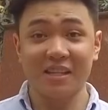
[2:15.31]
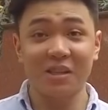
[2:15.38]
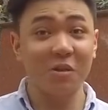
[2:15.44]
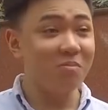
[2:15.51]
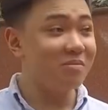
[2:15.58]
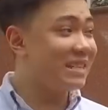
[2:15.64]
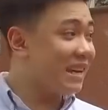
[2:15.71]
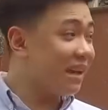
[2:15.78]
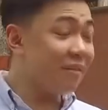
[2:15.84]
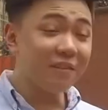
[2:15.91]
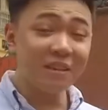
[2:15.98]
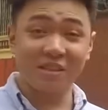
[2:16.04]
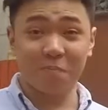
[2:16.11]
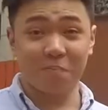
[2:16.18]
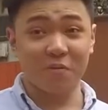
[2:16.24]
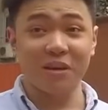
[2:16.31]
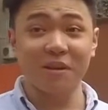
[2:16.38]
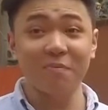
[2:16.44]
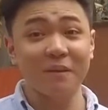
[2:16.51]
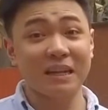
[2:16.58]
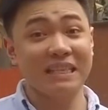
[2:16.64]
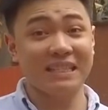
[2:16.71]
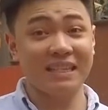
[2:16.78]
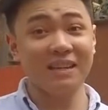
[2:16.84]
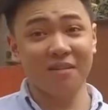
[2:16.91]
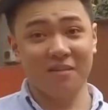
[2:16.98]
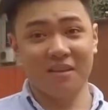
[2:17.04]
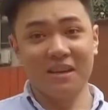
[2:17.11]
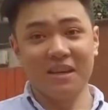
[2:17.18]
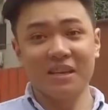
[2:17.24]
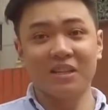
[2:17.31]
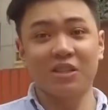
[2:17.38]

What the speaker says: So DAV is a pretty big deal.